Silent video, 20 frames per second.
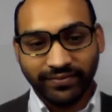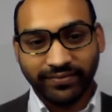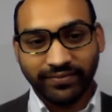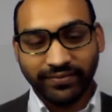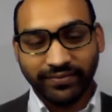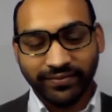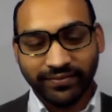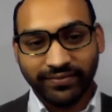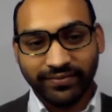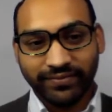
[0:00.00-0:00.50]

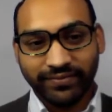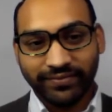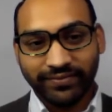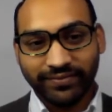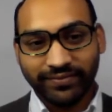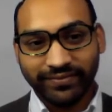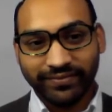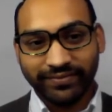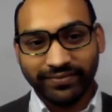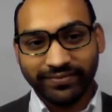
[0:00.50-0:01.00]

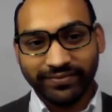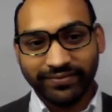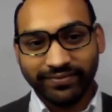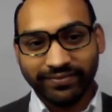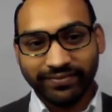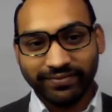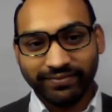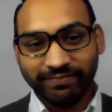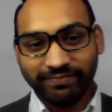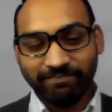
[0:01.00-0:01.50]

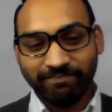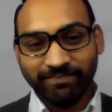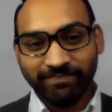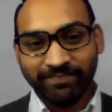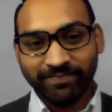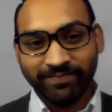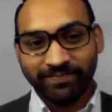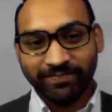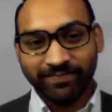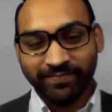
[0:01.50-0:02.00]

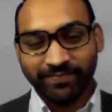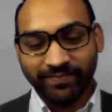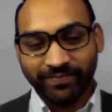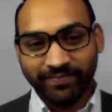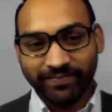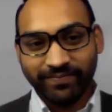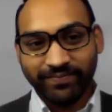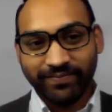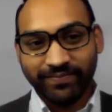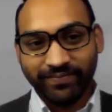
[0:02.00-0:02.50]

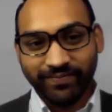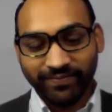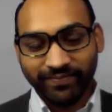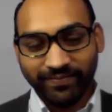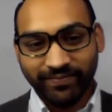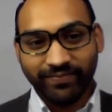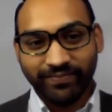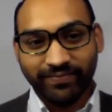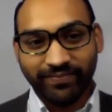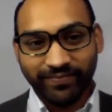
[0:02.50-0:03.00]

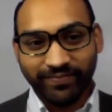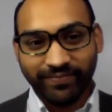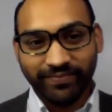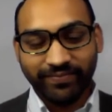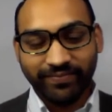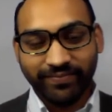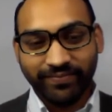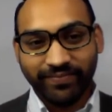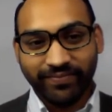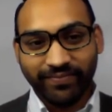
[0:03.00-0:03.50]

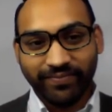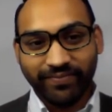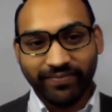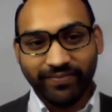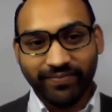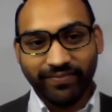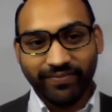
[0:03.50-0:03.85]
[no speech]